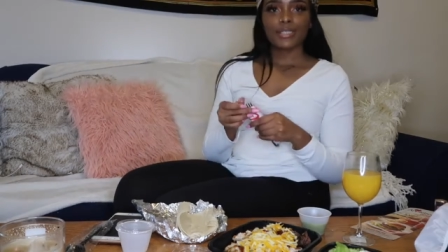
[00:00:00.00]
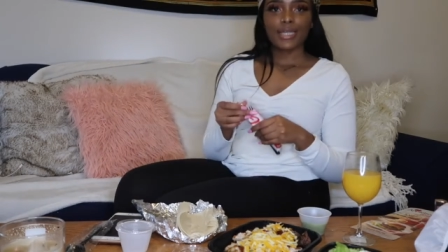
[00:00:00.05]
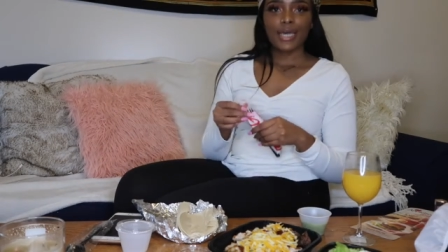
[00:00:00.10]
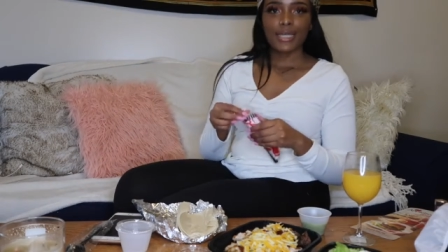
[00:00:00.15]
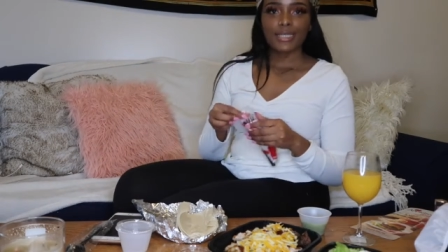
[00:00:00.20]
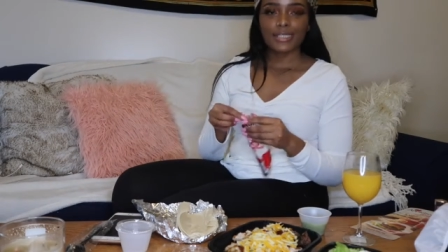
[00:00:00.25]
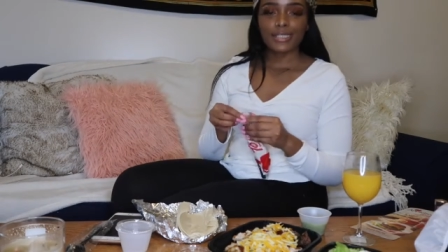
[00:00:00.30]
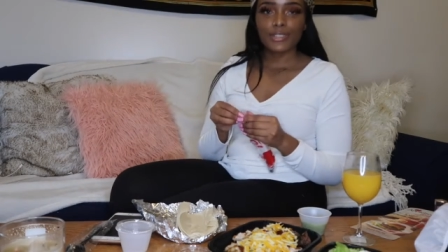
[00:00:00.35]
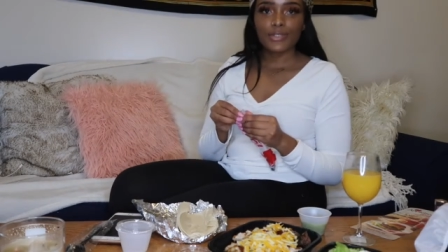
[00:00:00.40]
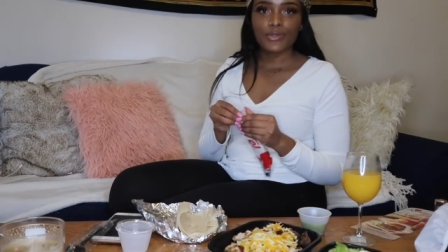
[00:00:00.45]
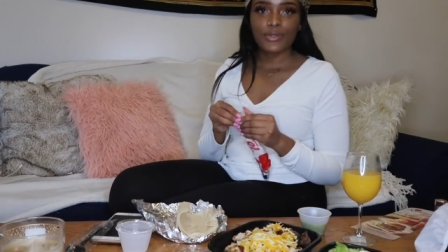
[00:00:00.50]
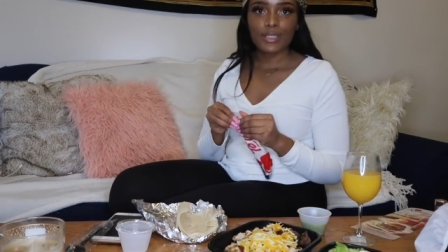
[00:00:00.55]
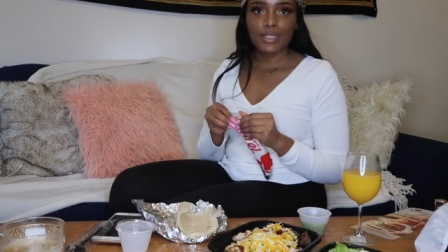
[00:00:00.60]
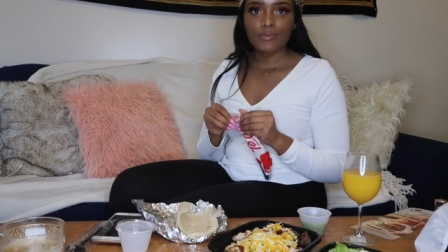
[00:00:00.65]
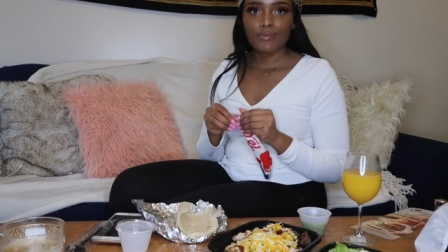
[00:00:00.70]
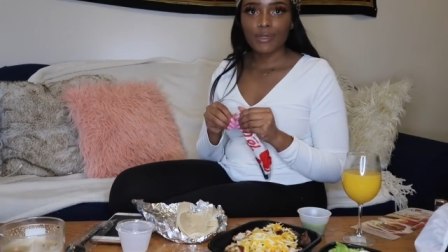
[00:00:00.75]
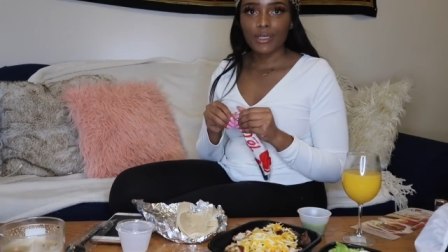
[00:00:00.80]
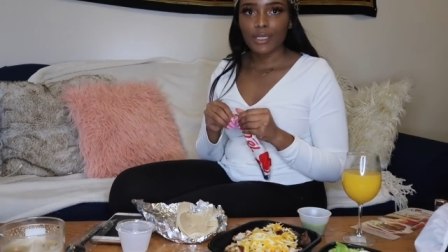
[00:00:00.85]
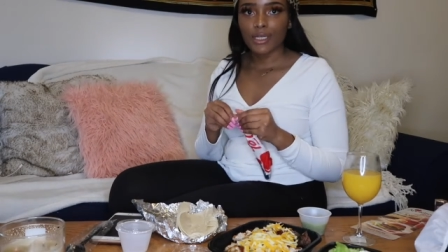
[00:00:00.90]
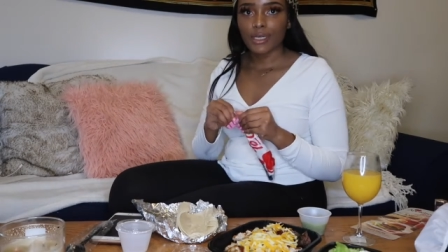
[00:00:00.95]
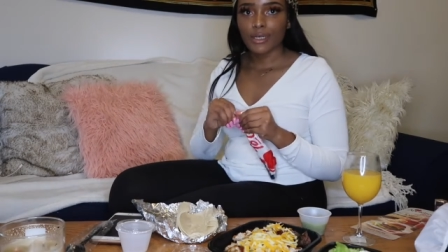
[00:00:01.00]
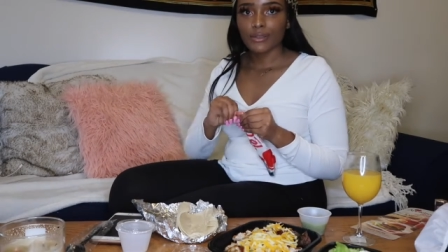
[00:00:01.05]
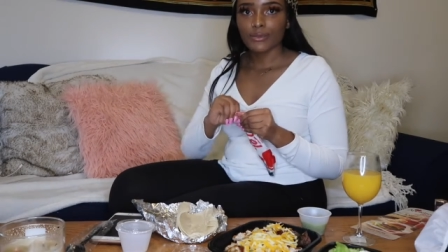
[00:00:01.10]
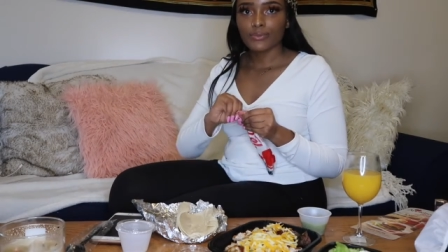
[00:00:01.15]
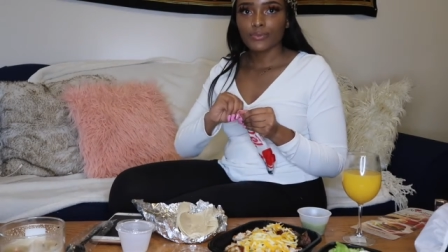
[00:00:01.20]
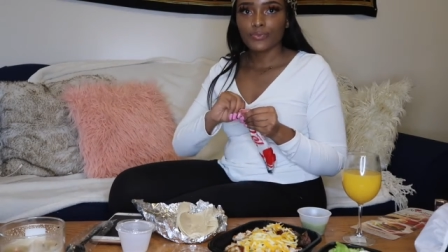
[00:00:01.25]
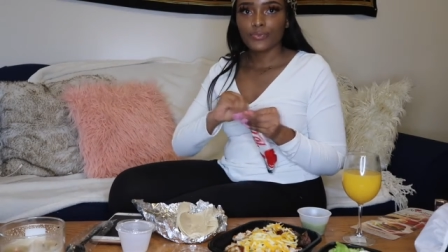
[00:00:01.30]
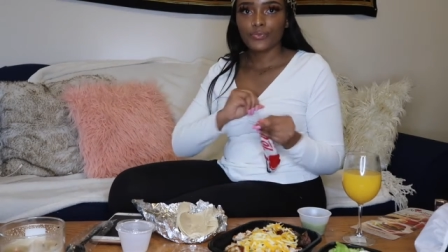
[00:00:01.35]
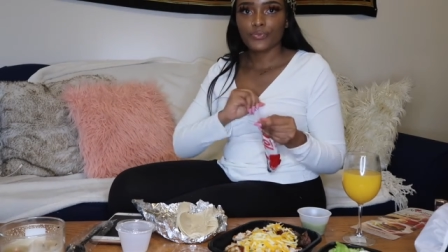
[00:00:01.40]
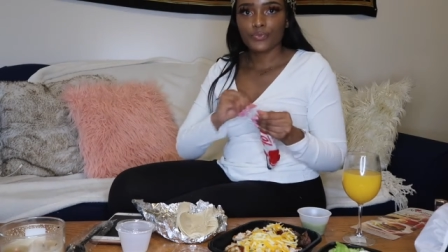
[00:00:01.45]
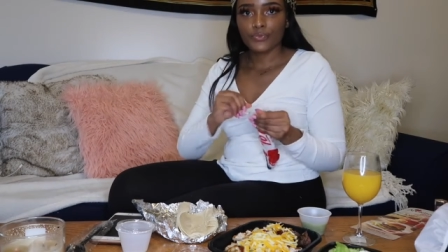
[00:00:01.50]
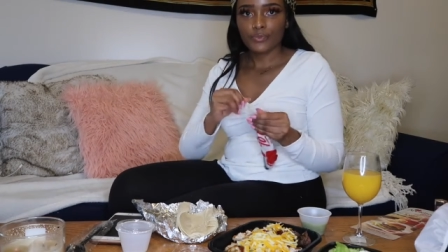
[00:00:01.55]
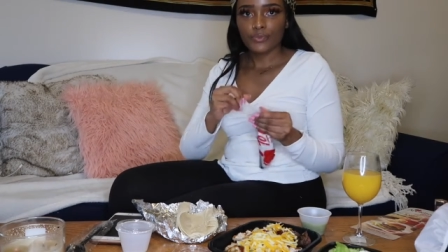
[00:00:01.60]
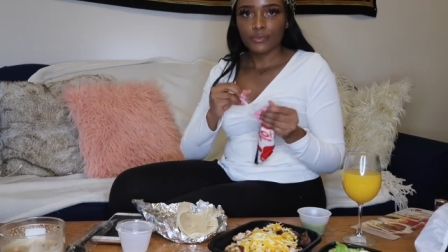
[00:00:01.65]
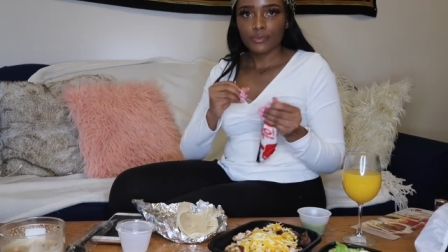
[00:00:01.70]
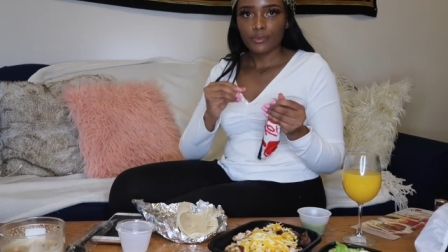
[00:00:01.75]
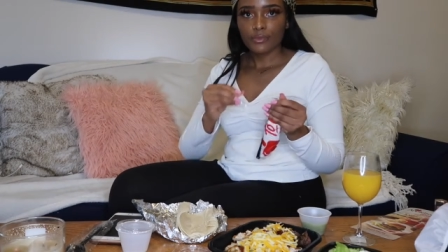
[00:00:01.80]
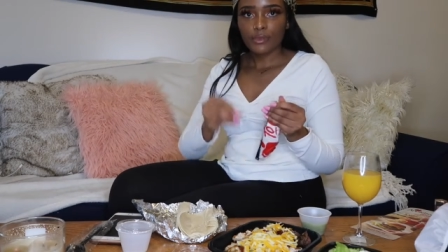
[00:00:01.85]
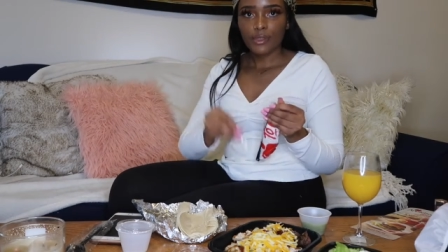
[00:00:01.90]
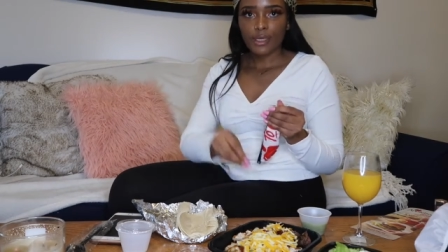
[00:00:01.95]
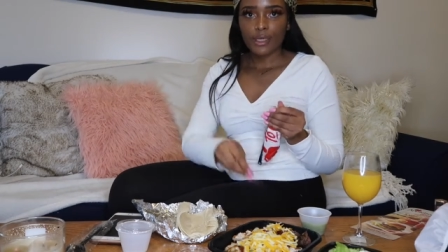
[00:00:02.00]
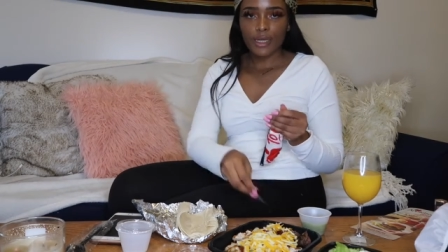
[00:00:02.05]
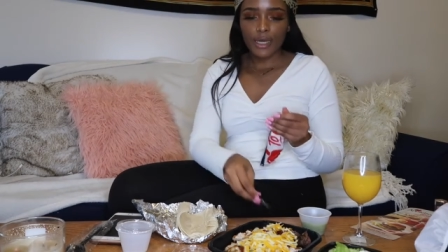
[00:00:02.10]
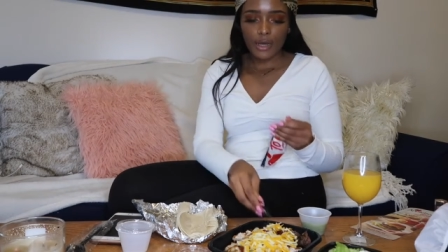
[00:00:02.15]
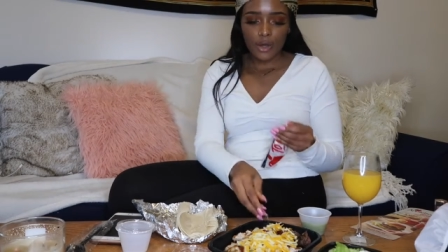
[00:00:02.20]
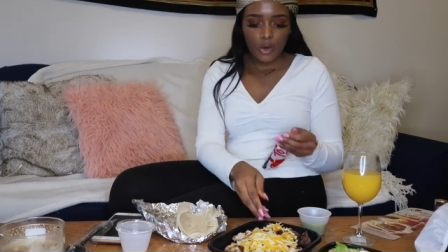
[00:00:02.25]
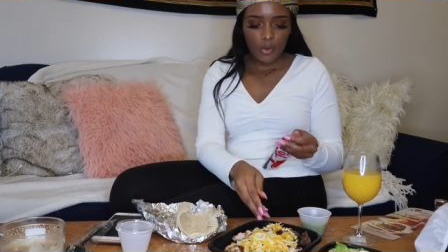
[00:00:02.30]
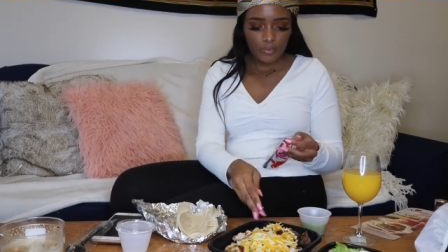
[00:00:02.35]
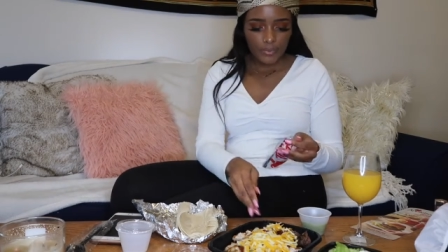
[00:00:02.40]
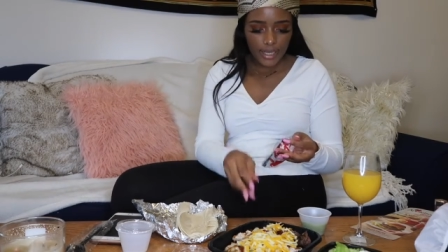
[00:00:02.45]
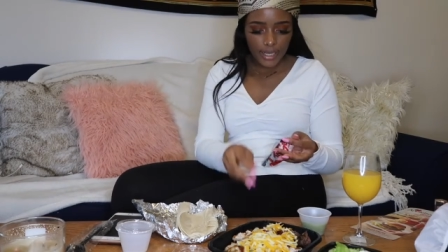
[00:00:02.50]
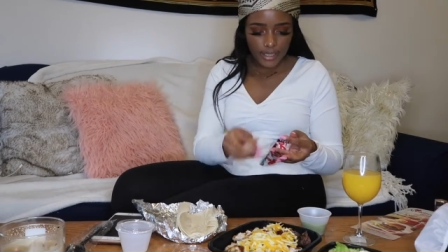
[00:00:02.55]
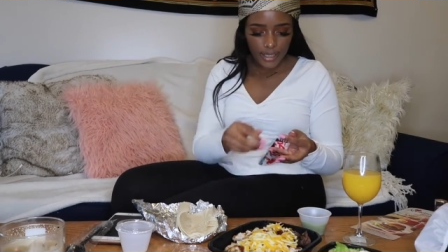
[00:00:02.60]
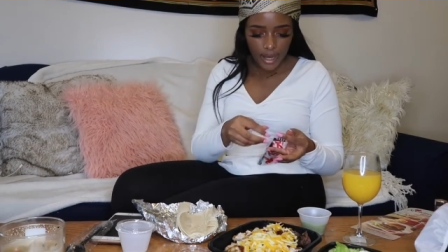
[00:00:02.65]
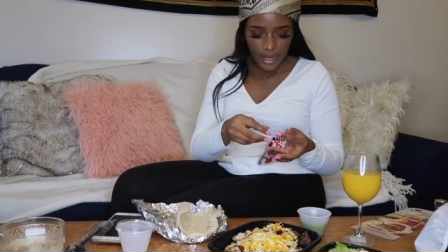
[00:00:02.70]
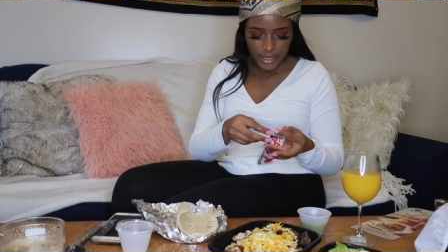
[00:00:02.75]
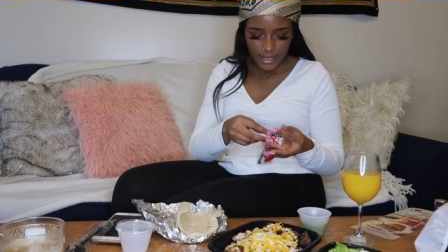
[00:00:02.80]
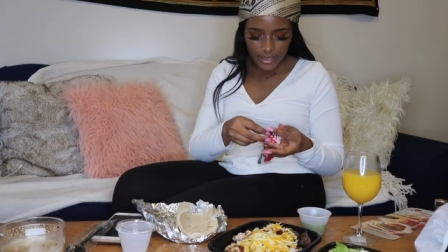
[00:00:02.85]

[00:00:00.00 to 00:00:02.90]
excited to do this video, and I hope that y'all